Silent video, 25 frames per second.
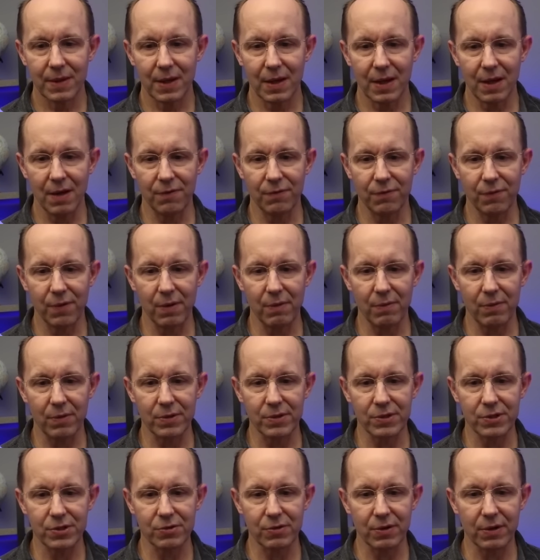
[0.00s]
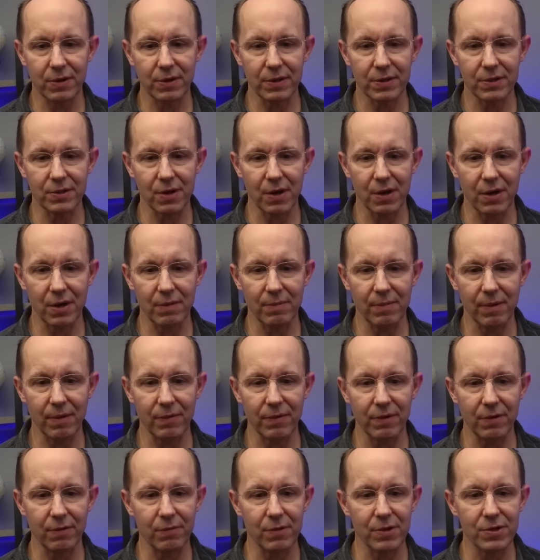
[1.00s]
If we were strictly talking about
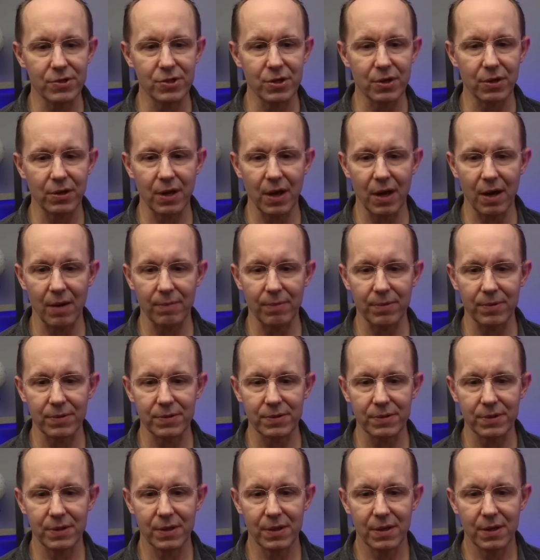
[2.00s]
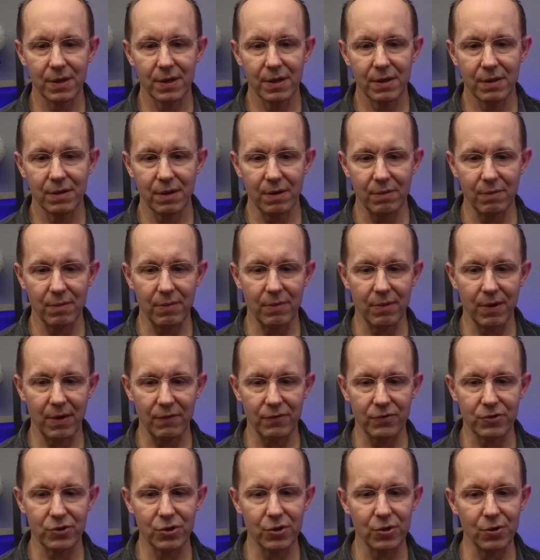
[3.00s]
the original campers, then we would
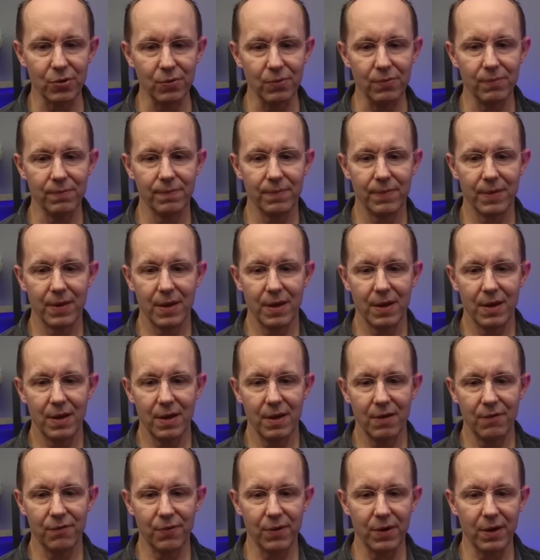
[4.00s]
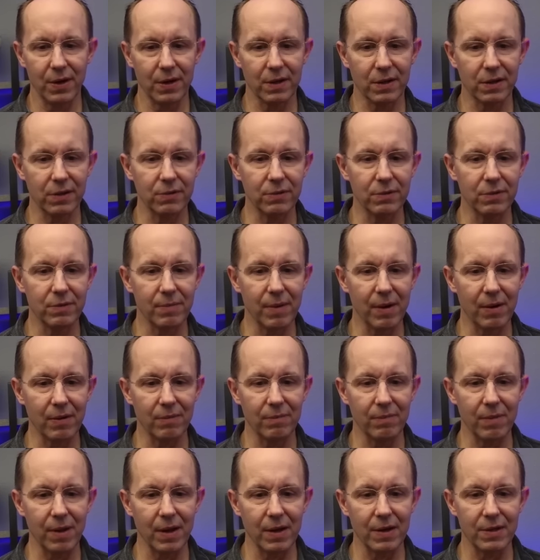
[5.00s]
have 2. If we include the mountain
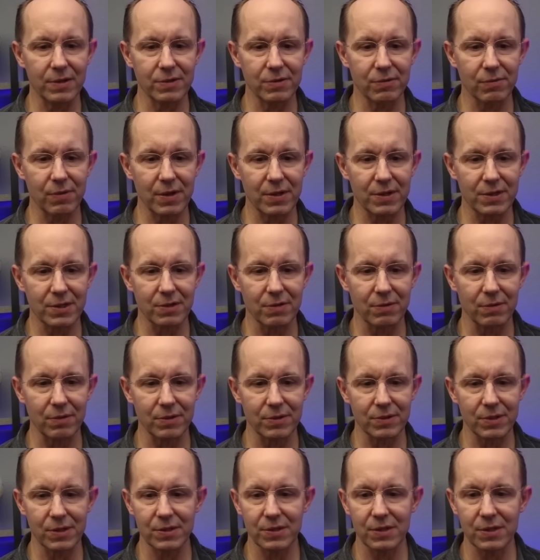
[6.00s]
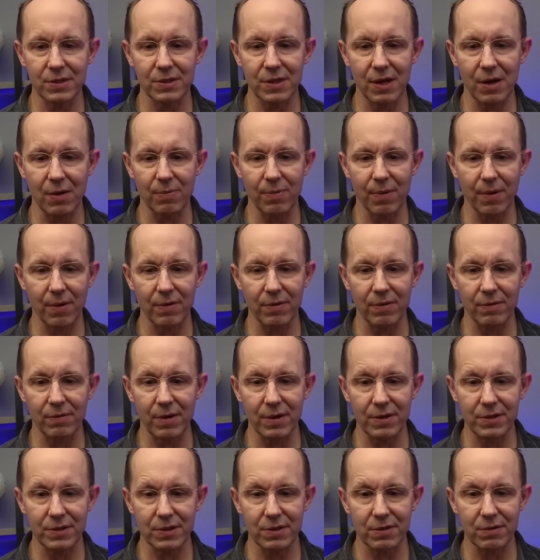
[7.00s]
man as a rescuer, since he's now part of the
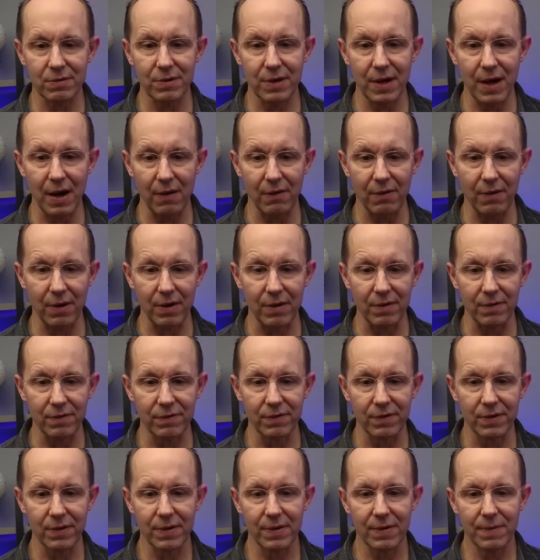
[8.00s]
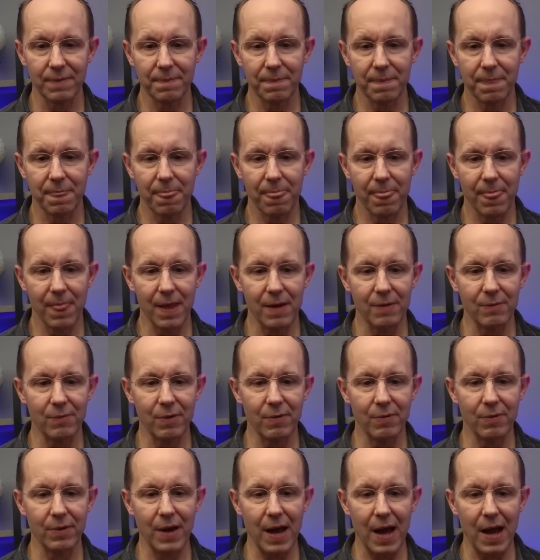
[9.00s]
rescue narrative, then we
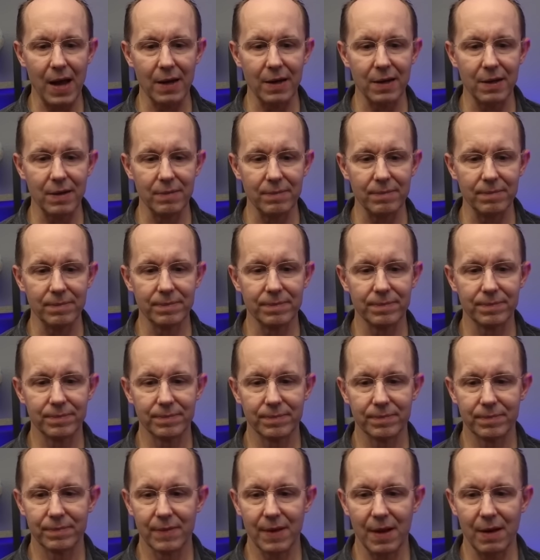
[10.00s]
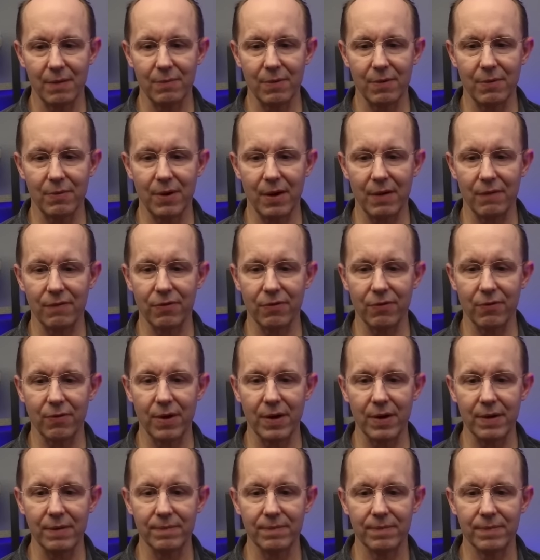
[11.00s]
would add him, and we would have
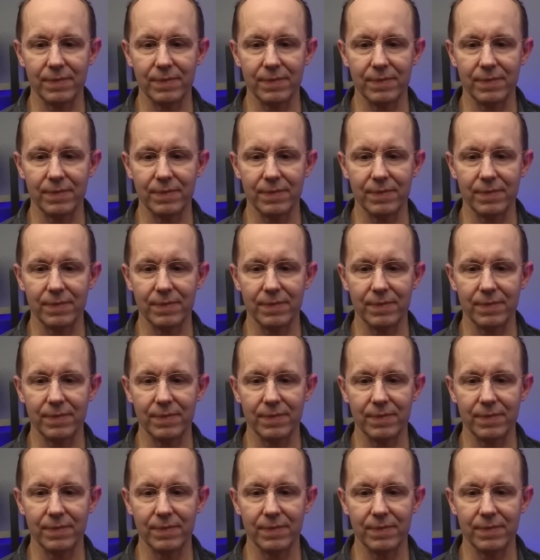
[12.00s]
3.